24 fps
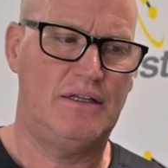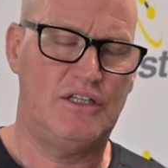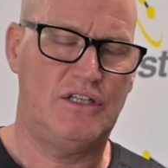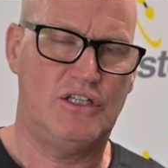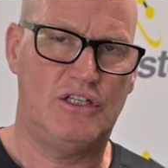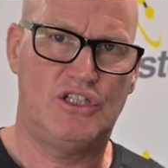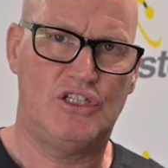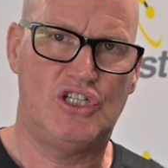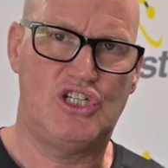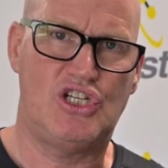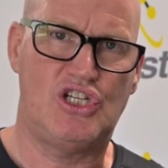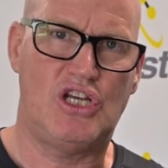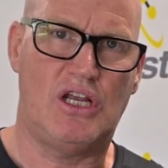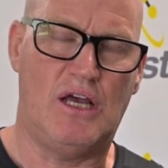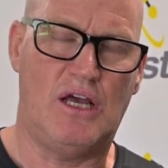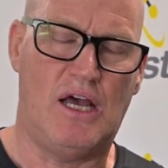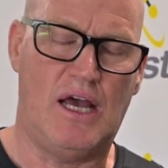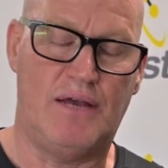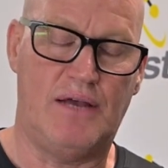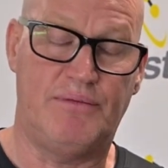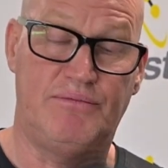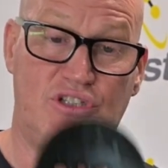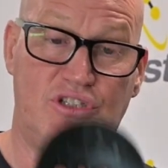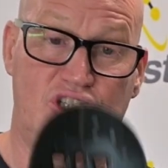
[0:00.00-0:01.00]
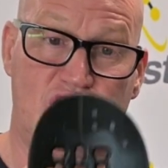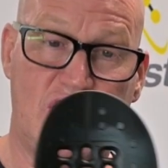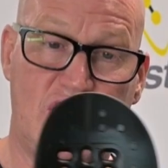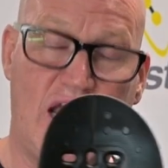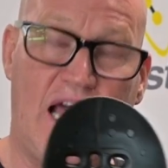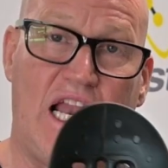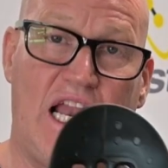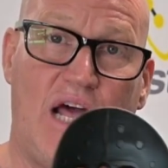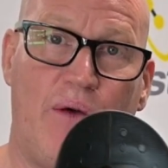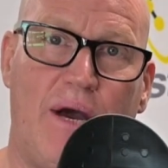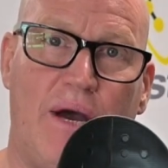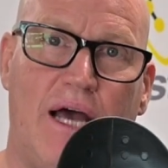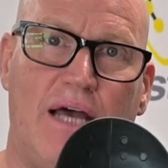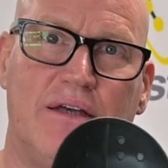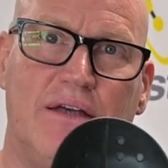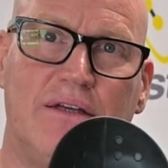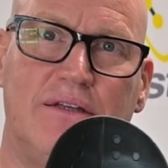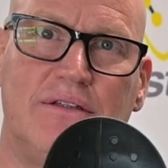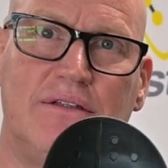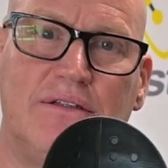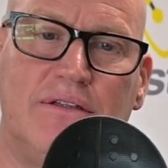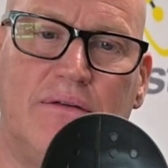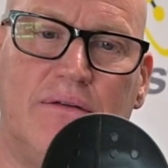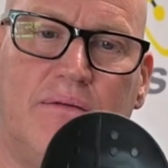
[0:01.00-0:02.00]
shallower,
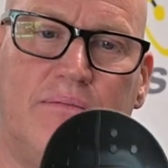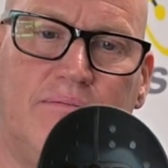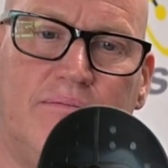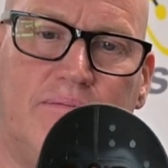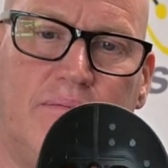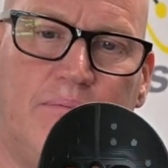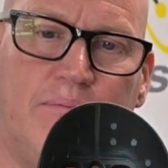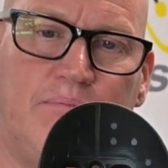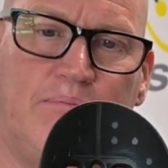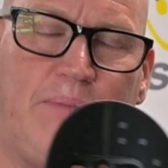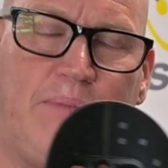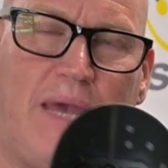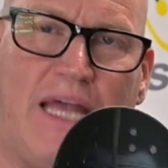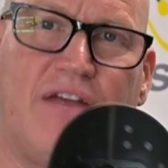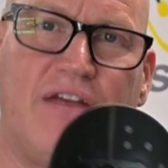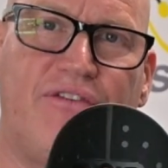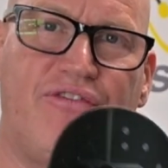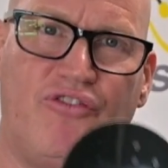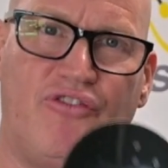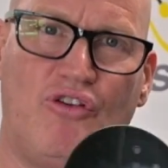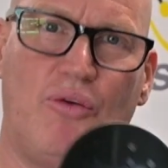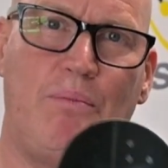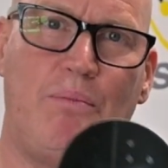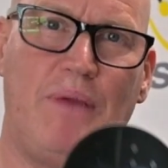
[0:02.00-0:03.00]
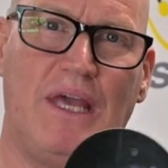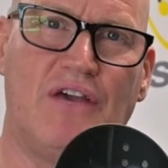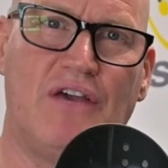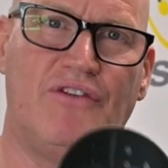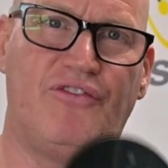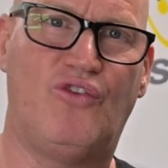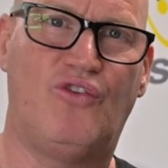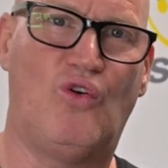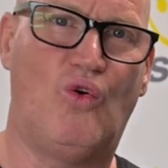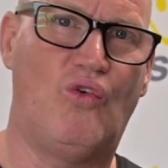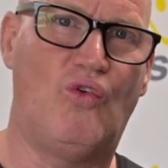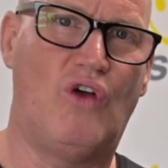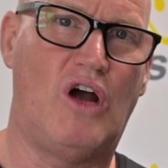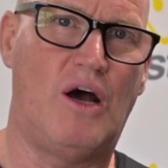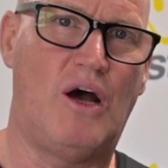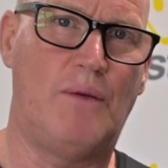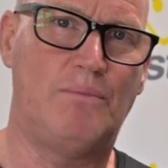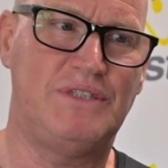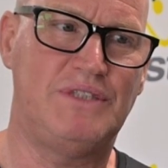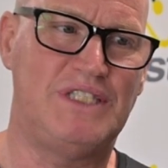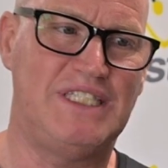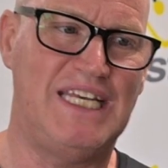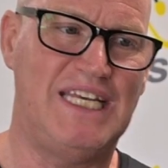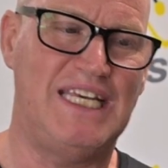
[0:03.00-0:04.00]
better for a bigger
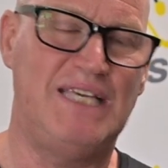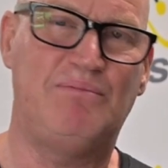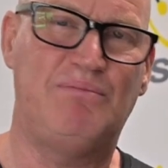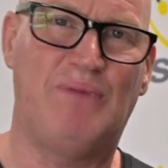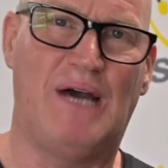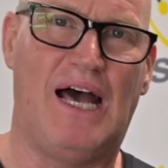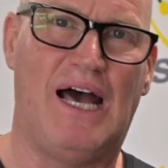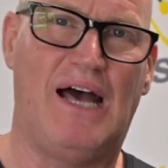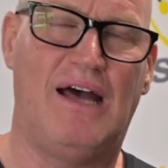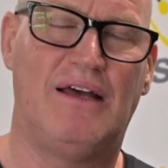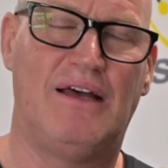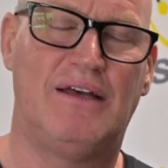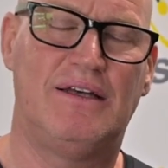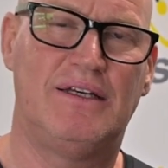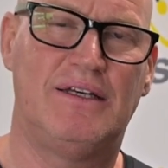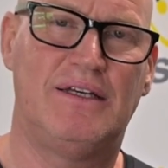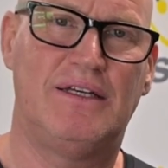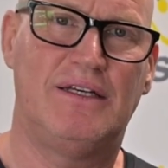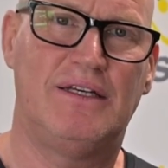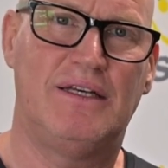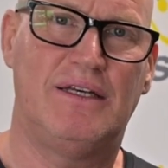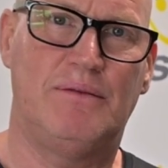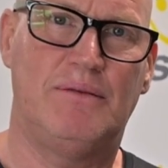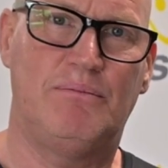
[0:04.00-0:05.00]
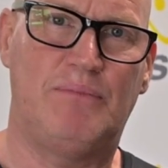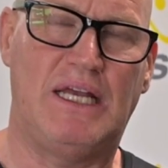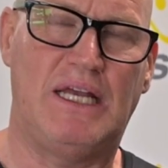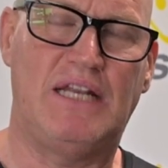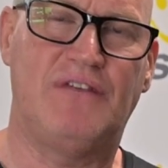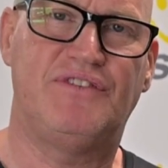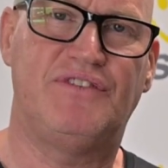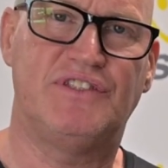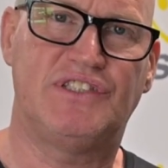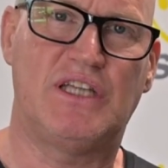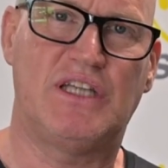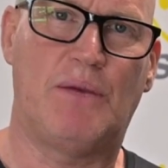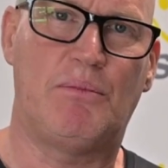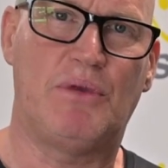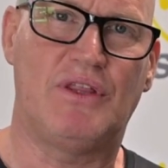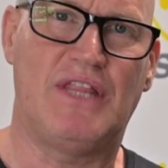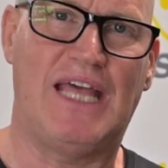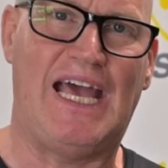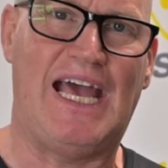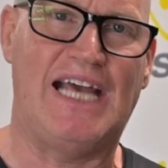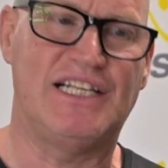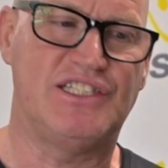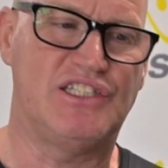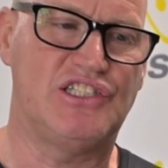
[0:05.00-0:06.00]
forearm, deeper, better for someone
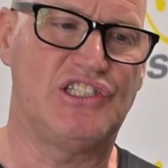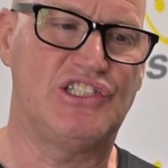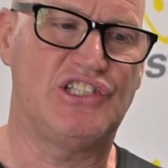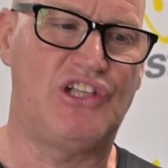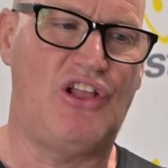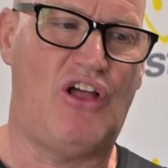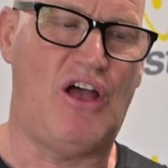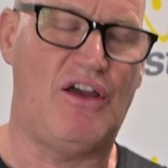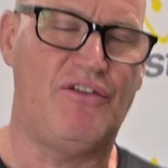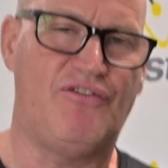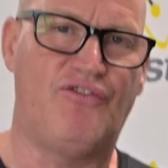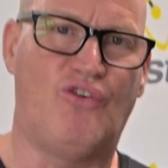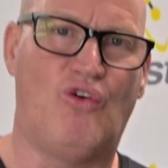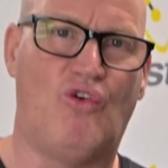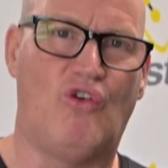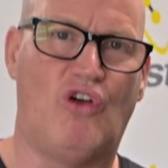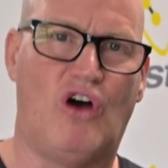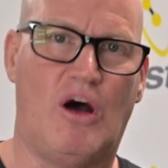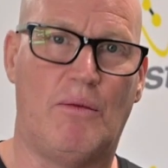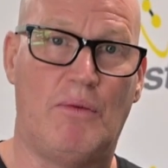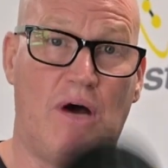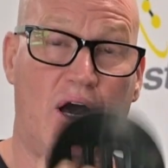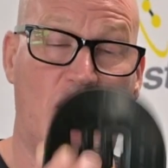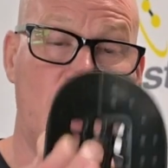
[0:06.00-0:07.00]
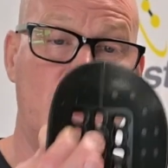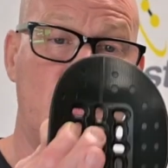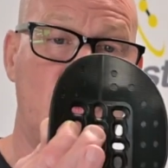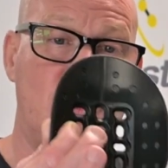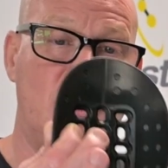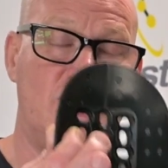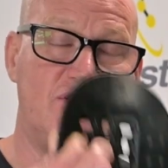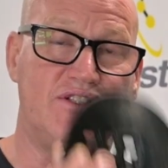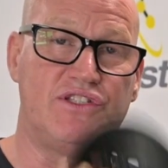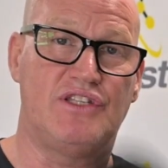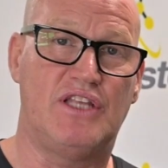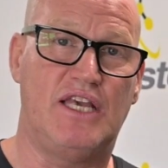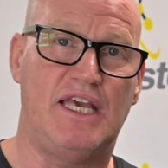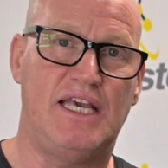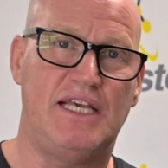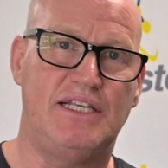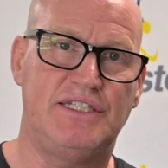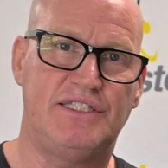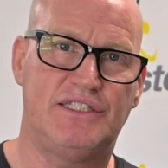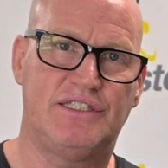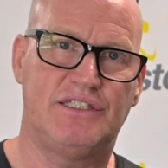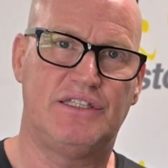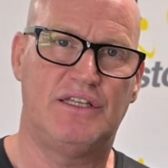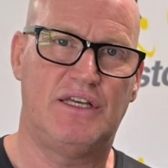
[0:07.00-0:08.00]
that has a slight forearm. I would use
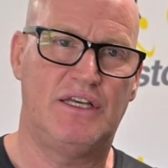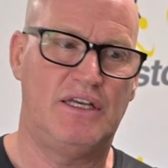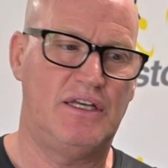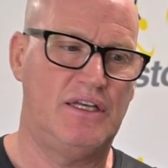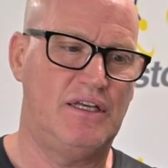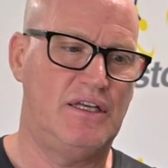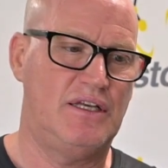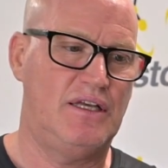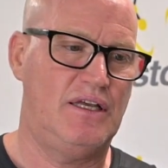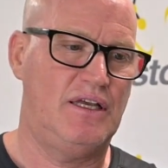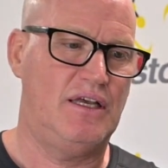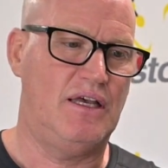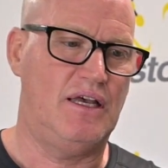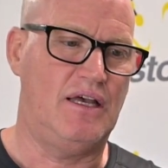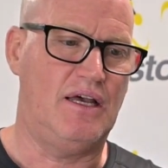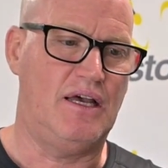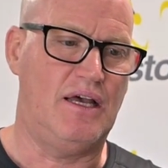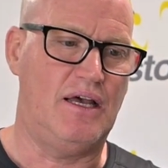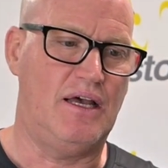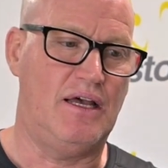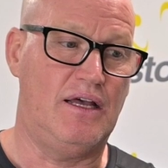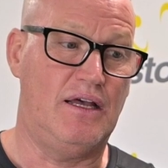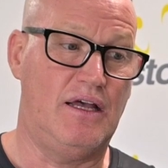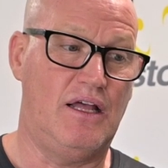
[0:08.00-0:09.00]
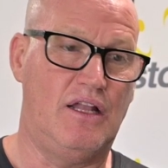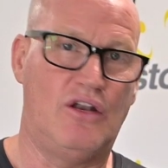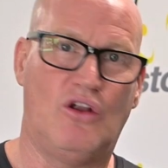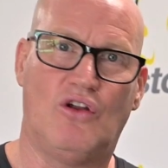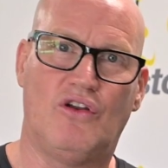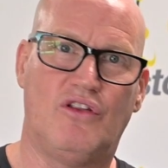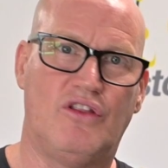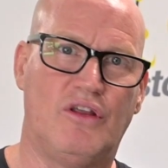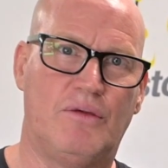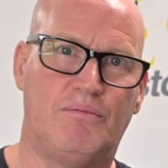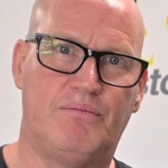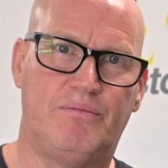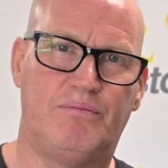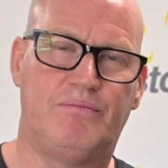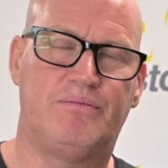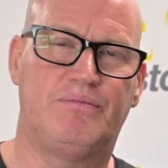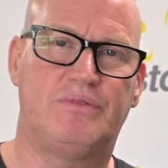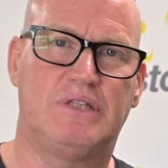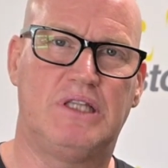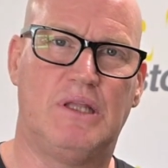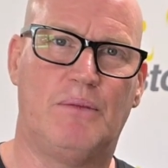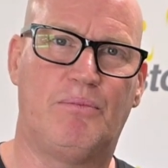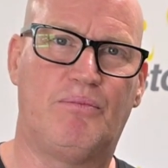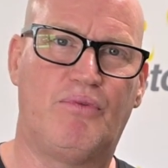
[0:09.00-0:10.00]
these. A lot of
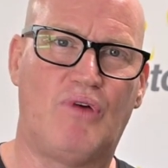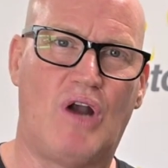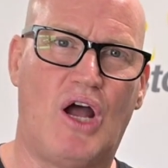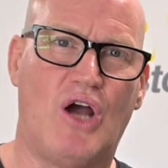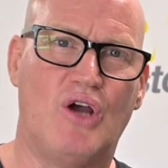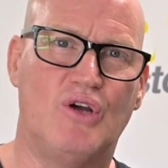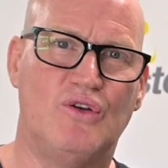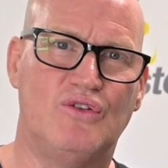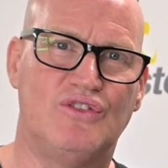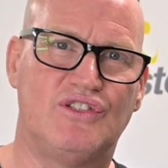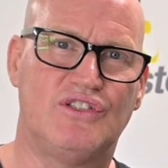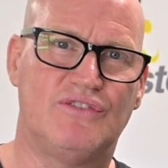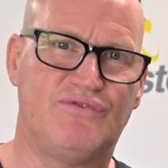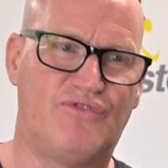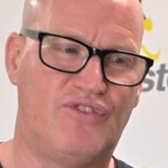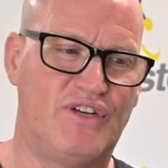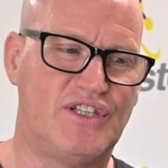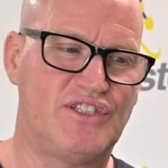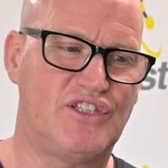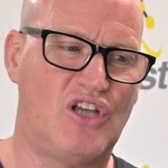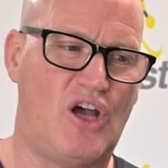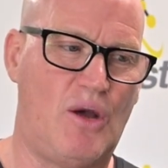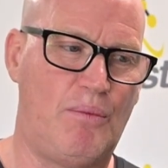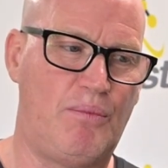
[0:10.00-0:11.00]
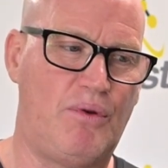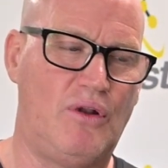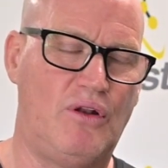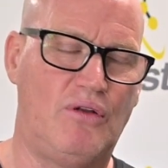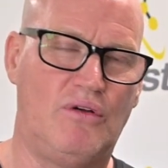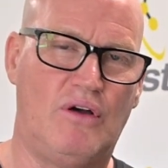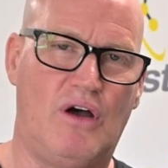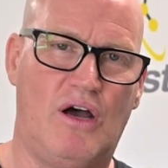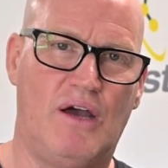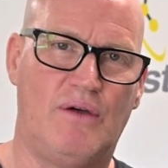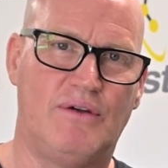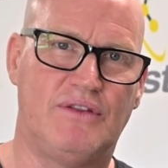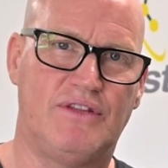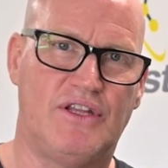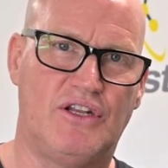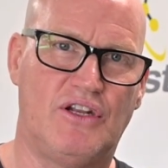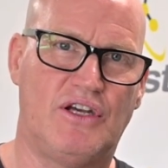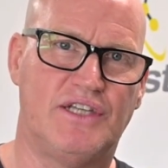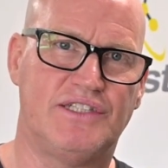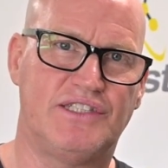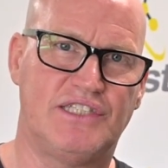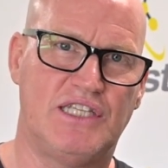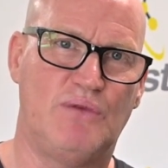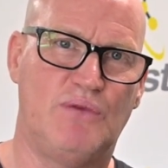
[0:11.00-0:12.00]
the pros, for example, that
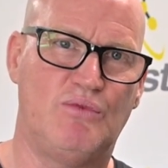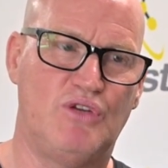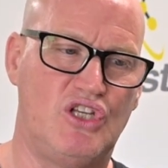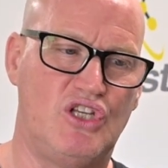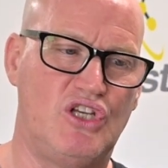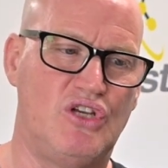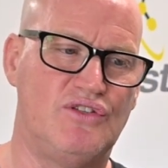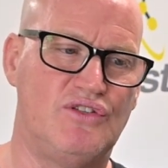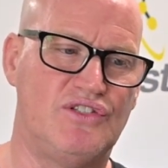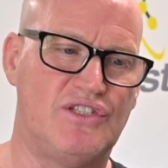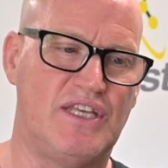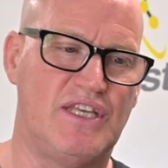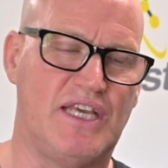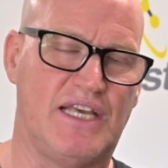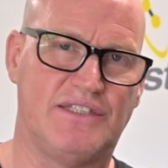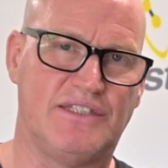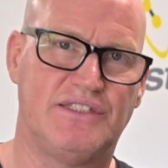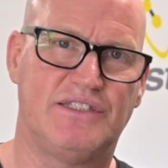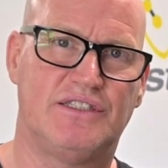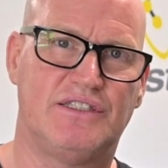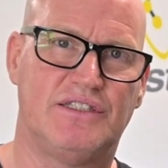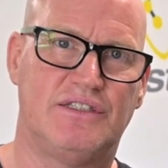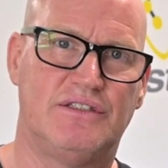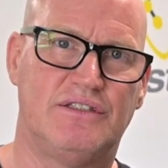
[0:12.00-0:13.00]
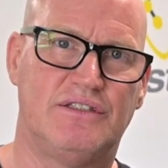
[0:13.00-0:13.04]
I see would use this.